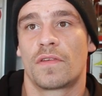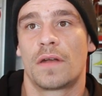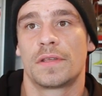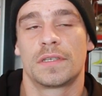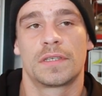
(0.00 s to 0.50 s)

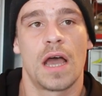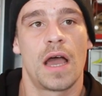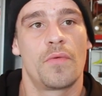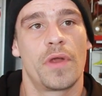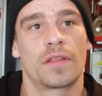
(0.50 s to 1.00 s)
Tavares is a
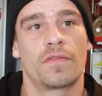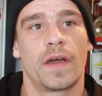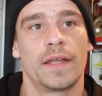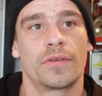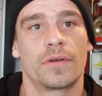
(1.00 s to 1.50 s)
high-ranked
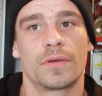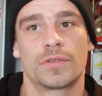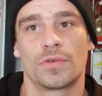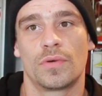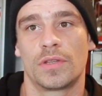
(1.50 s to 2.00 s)
fighter,
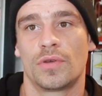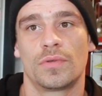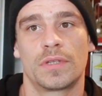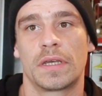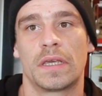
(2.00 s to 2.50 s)
so I
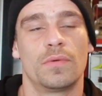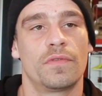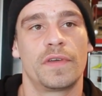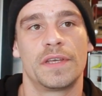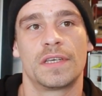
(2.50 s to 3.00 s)
don't think he
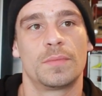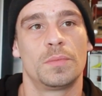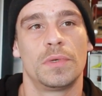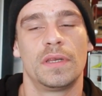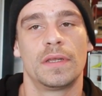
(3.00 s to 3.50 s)
will face him
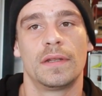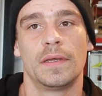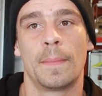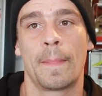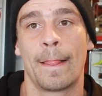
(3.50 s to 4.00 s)

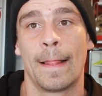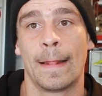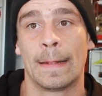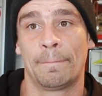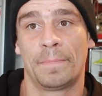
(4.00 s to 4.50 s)
immediately.
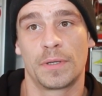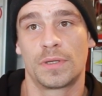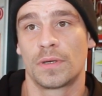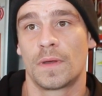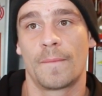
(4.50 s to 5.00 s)

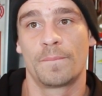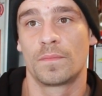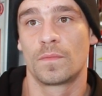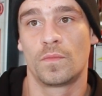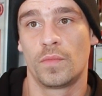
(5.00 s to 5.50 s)
But
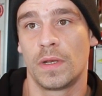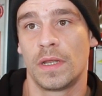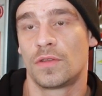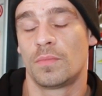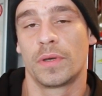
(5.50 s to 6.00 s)
we
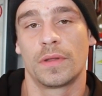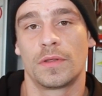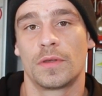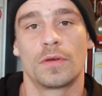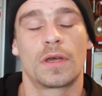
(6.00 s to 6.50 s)
need to
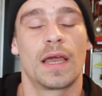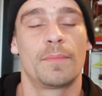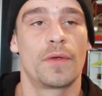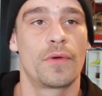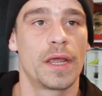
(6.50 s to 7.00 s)
build,
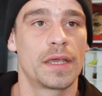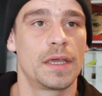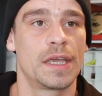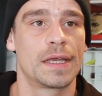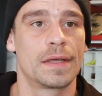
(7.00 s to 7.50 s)
climb the
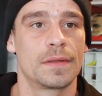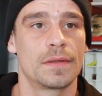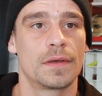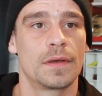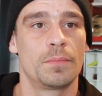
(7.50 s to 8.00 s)
ranking
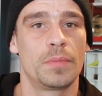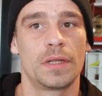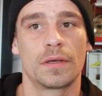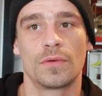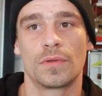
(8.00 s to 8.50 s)
and
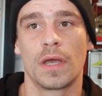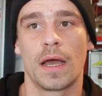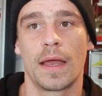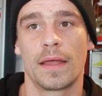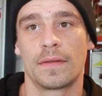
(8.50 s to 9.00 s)
beat a good
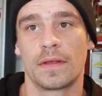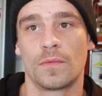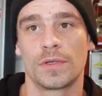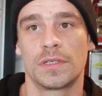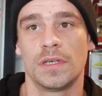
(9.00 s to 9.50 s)
guy, and
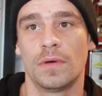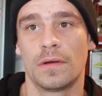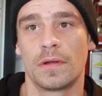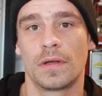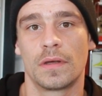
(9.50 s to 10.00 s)
then we'll see
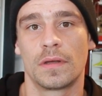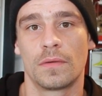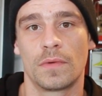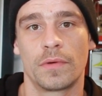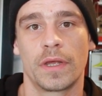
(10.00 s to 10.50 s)
where
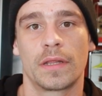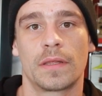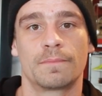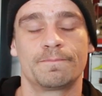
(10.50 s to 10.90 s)
we'll get.